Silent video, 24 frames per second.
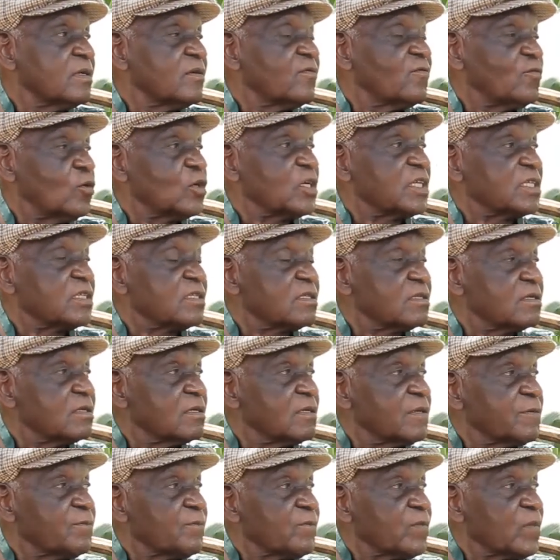forest.
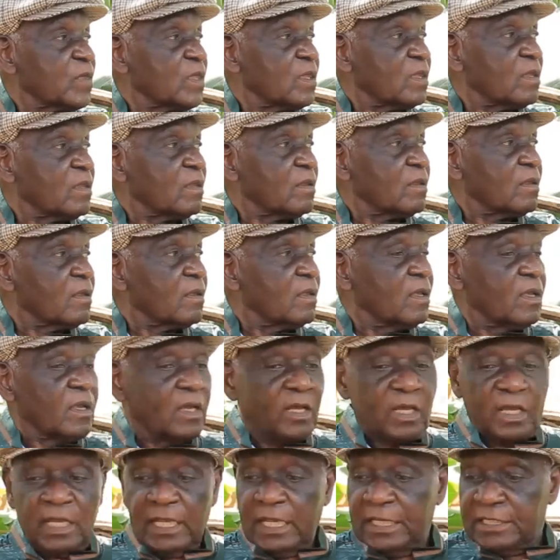
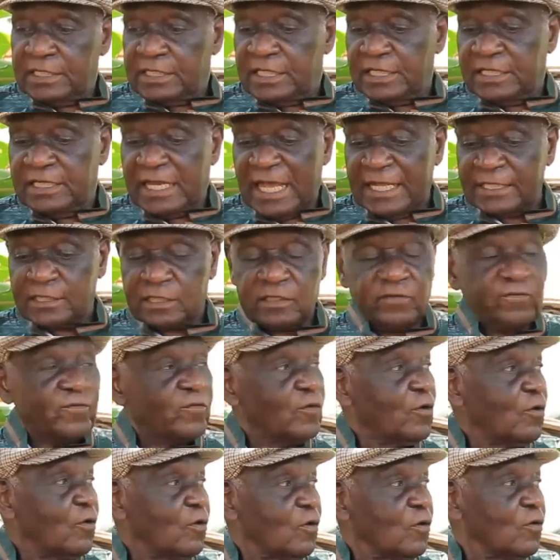And the dance
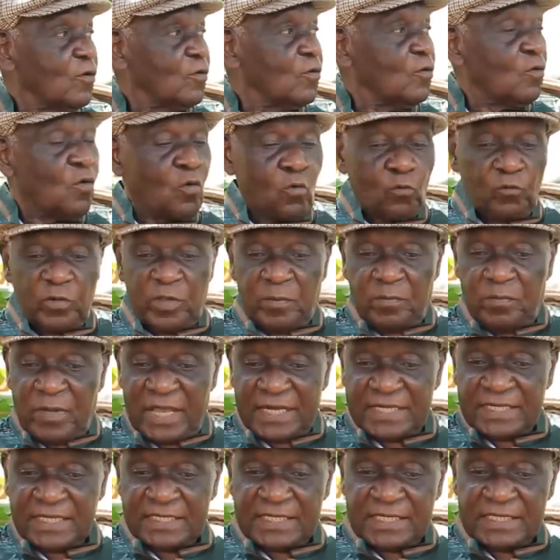floor, we
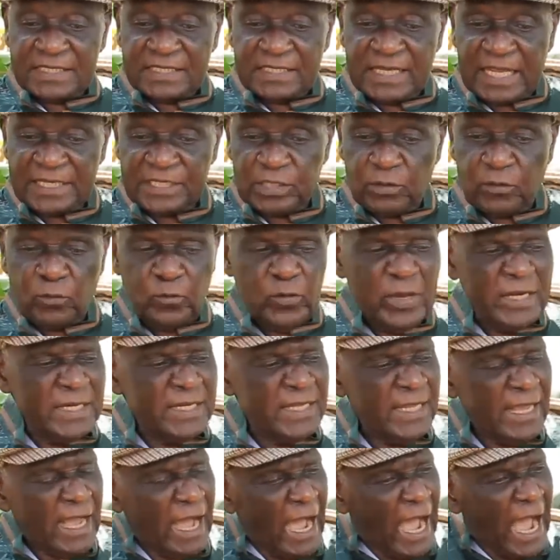made it in such a way,
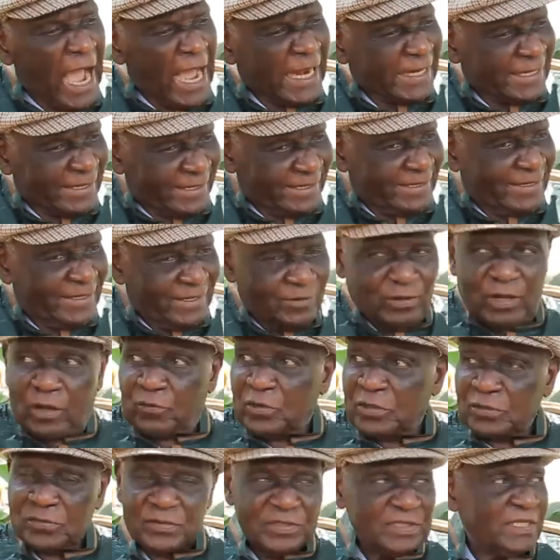the art, you are
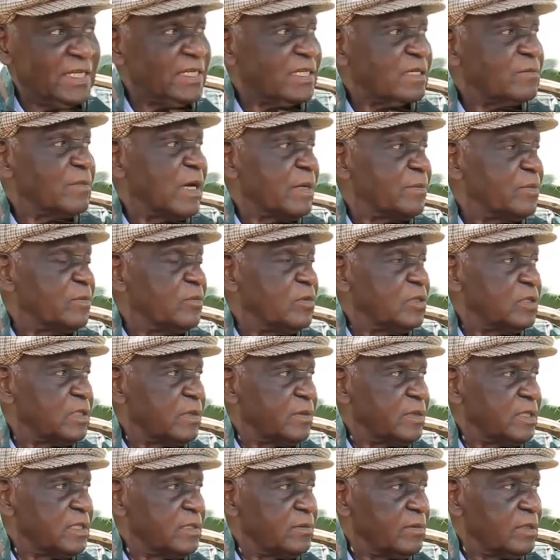going to see it in
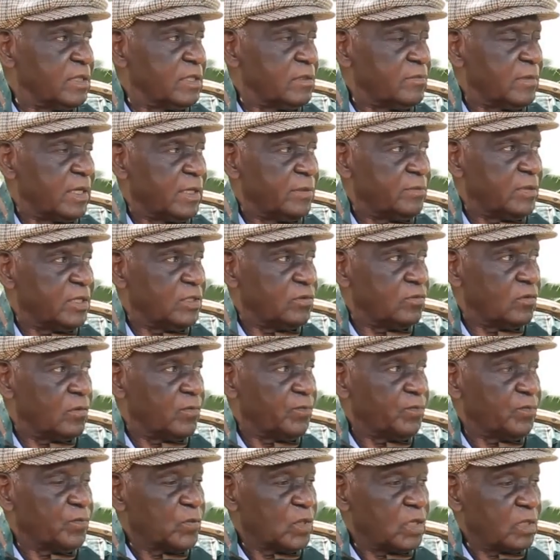my bedroom,
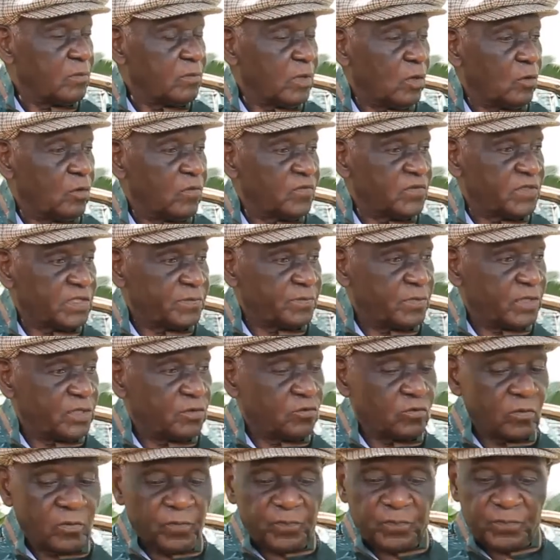my office
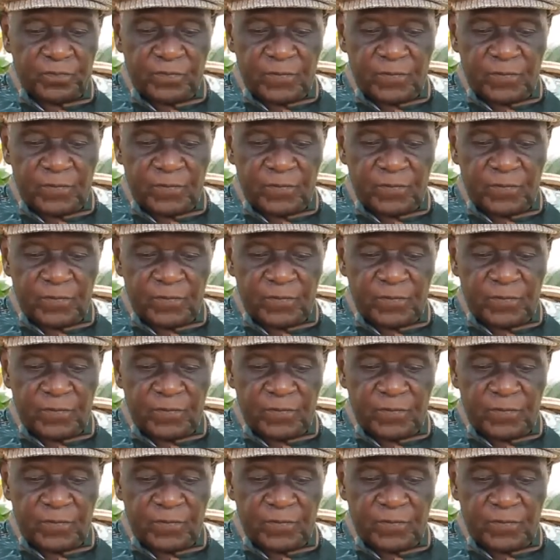bedroom.